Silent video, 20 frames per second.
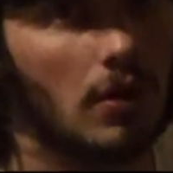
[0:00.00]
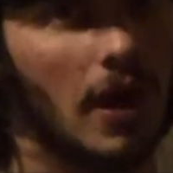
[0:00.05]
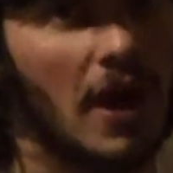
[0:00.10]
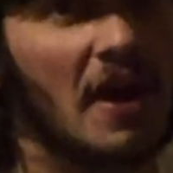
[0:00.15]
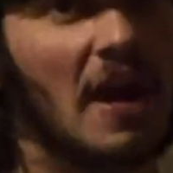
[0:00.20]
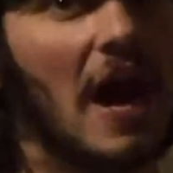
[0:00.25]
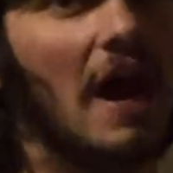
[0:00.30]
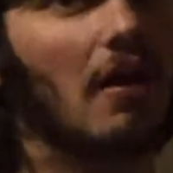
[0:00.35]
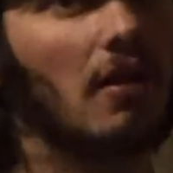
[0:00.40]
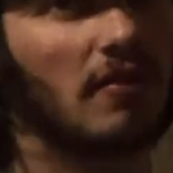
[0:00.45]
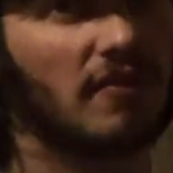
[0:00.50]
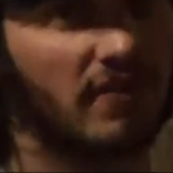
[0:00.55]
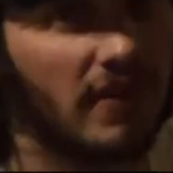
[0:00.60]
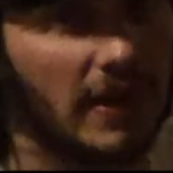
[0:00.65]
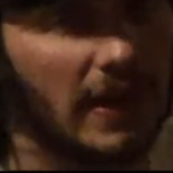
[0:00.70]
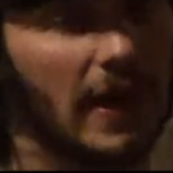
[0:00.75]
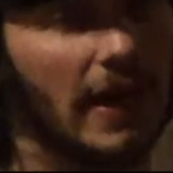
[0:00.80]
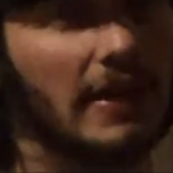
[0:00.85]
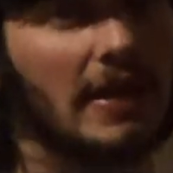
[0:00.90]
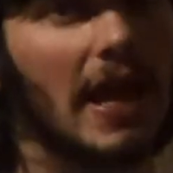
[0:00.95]
an
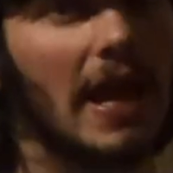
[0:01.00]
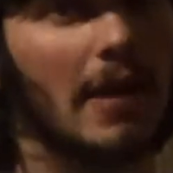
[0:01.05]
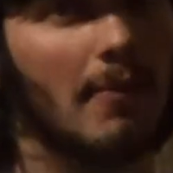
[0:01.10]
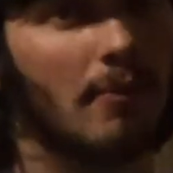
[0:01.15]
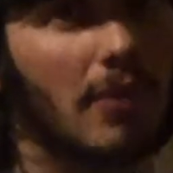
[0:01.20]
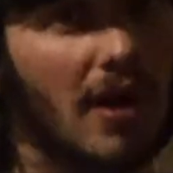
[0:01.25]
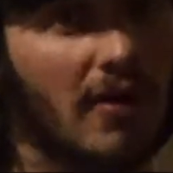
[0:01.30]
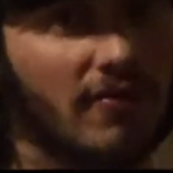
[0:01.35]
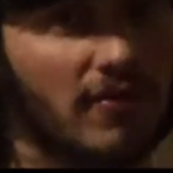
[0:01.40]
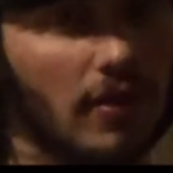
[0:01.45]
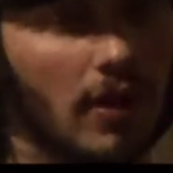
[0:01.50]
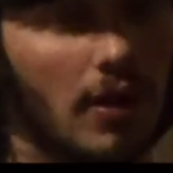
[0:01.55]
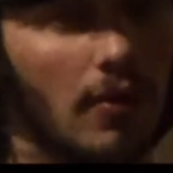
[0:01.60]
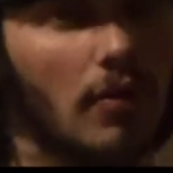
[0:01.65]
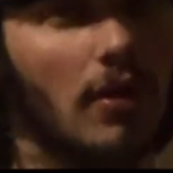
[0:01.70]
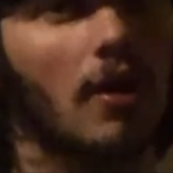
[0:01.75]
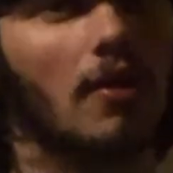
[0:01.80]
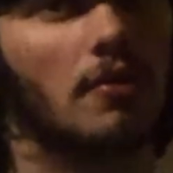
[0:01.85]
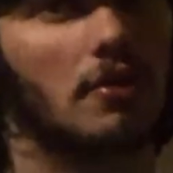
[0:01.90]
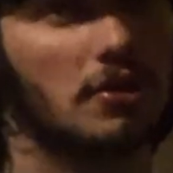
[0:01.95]
elephant in Cape
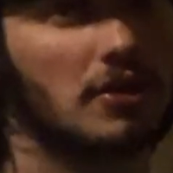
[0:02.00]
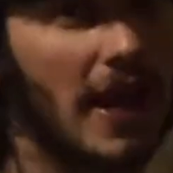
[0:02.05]
Buffalo and other